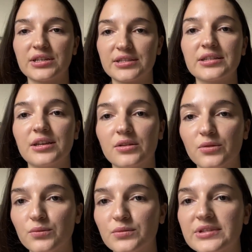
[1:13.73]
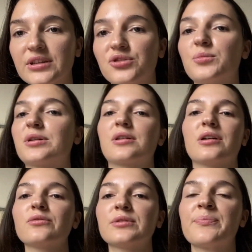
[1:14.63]
it's yellow with yellow
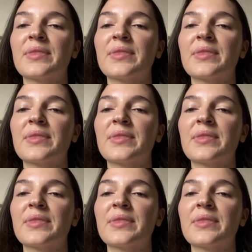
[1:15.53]
background.